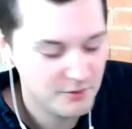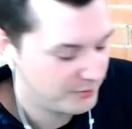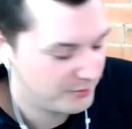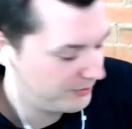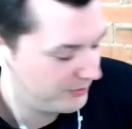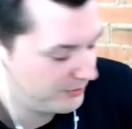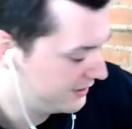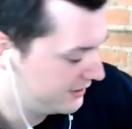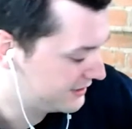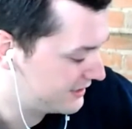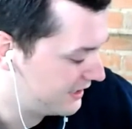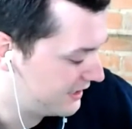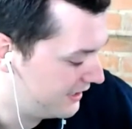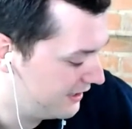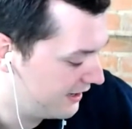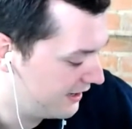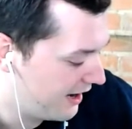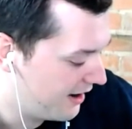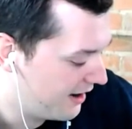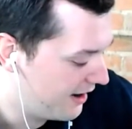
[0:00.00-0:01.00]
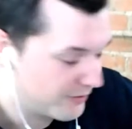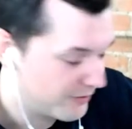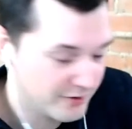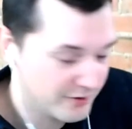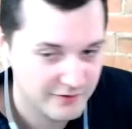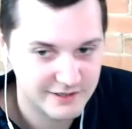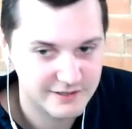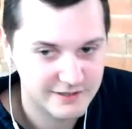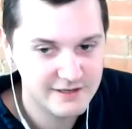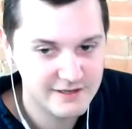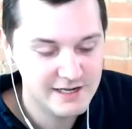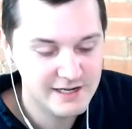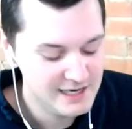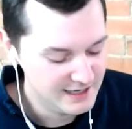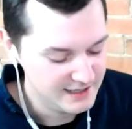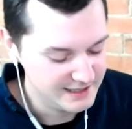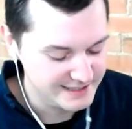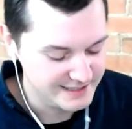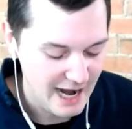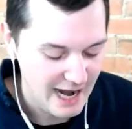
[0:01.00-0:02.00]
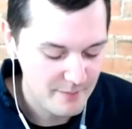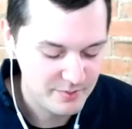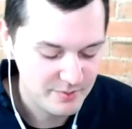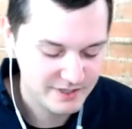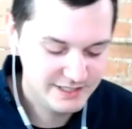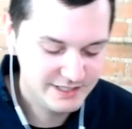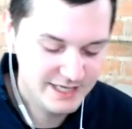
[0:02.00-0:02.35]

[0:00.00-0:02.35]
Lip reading: We're really excited to have her. The topic